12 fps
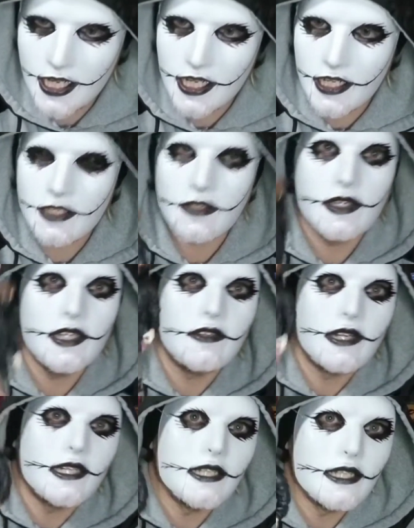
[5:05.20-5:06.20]
so he
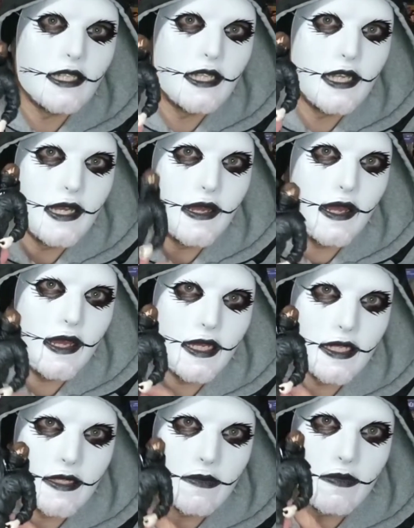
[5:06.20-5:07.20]
dresses
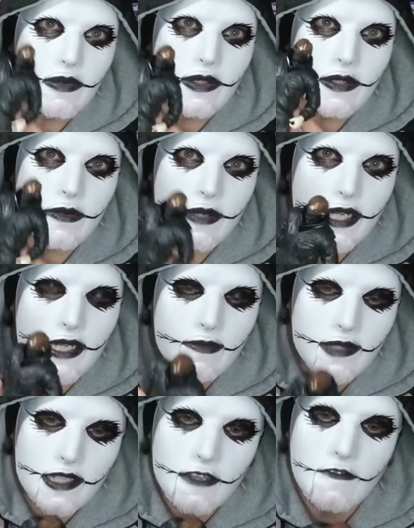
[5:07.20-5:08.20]
as Bruce Wayne
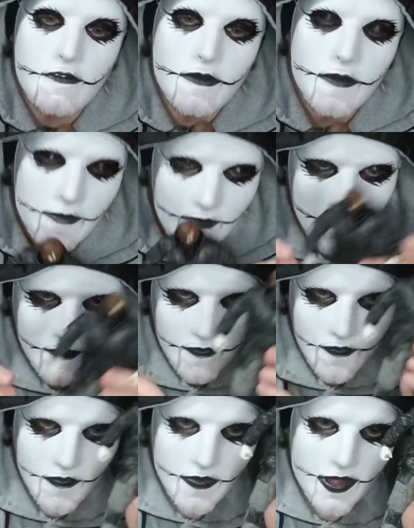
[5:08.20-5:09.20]
himself.
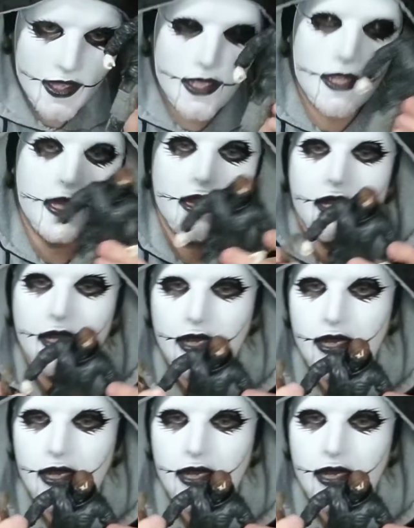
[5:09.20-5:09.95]
And then